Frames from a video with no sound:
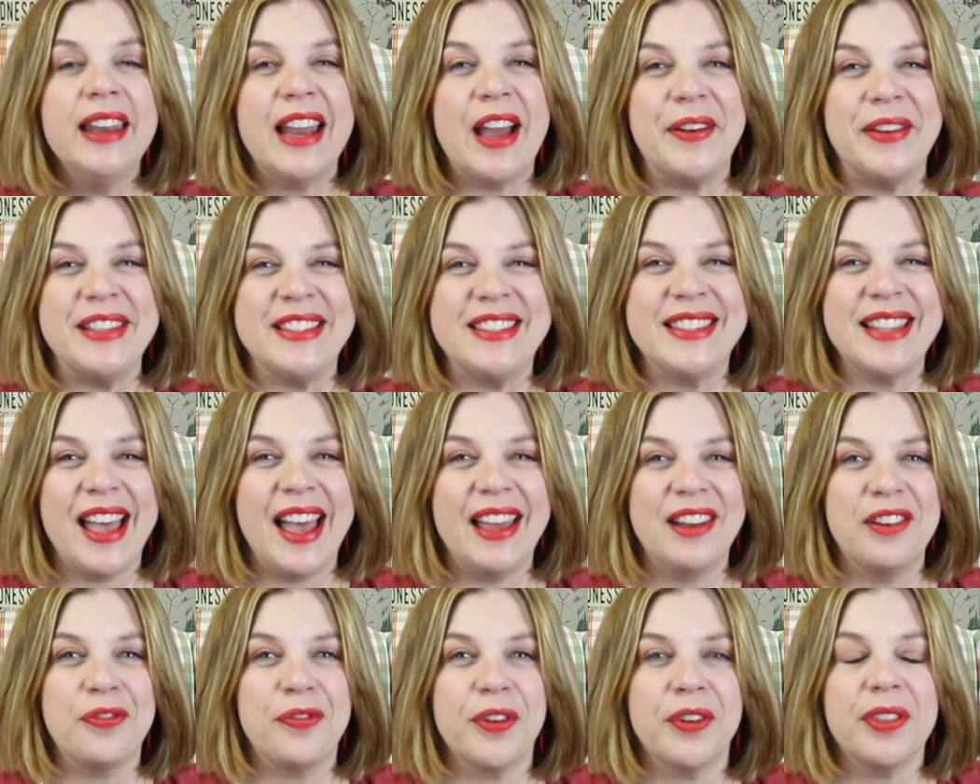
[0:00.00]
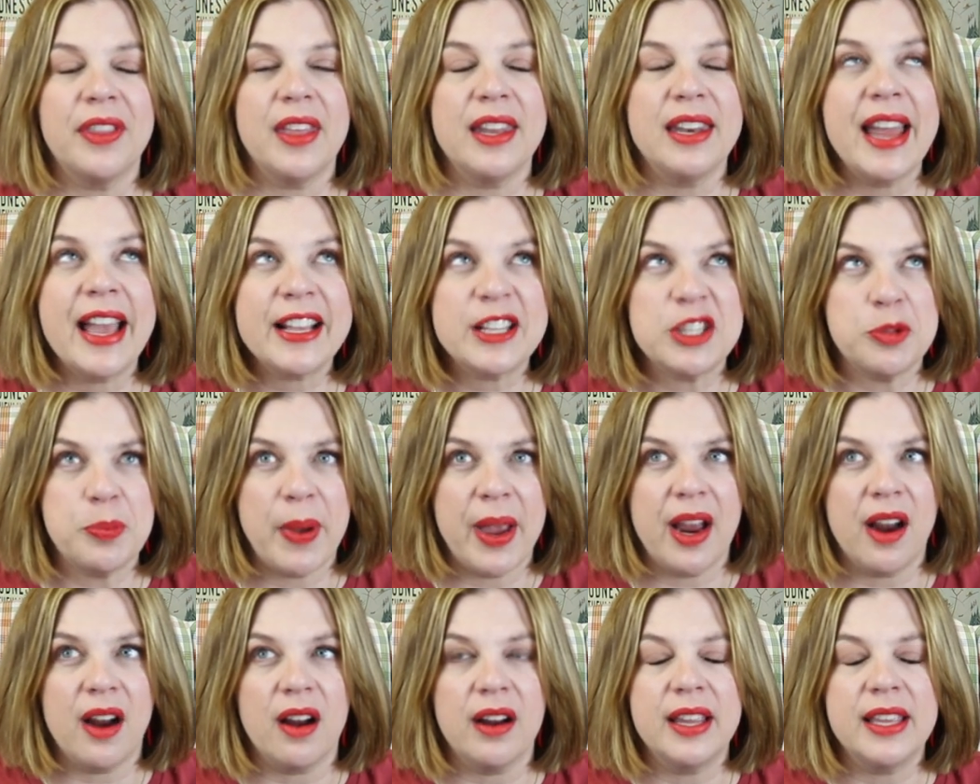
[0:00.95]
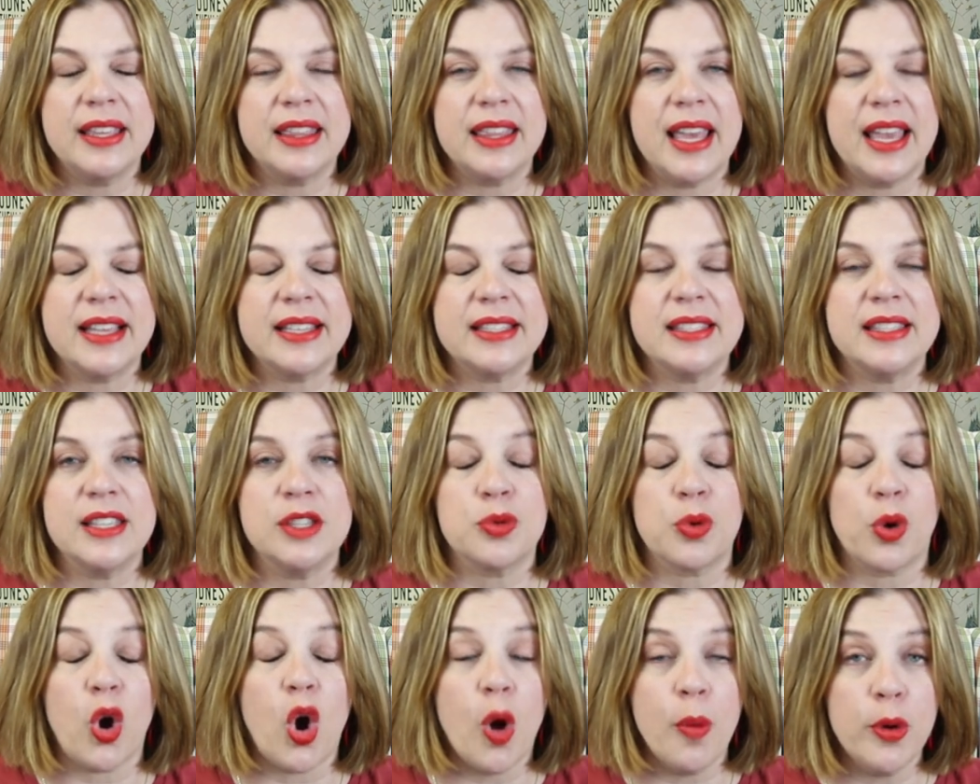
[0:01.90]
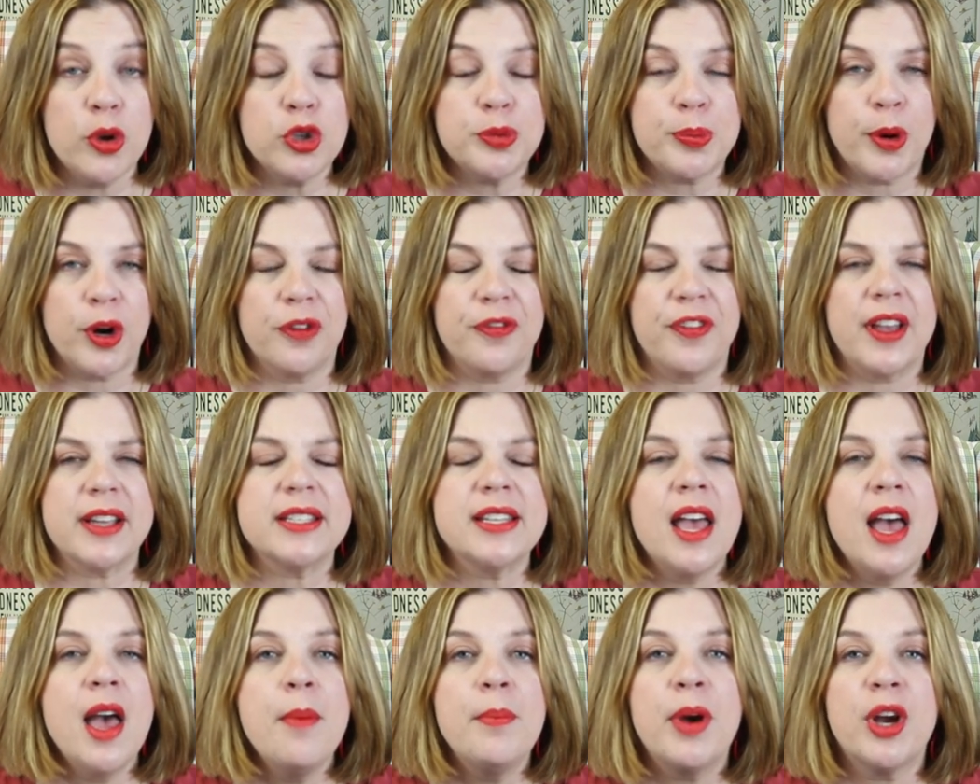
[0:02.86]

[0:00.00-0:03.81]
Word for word: Now he said for the next pair, he thinks these were almost perfect,